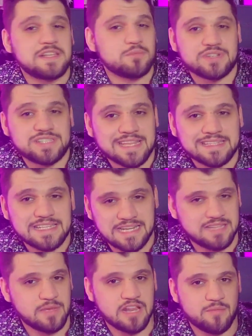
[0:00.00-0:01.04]
makes more sense to
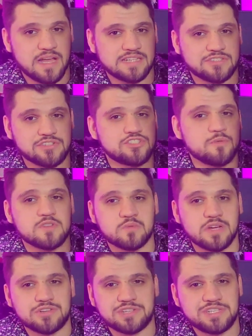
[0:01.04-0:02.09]
take them out of the box. There's so much
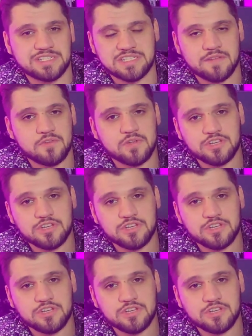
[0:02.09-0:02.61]
more interesting stuff you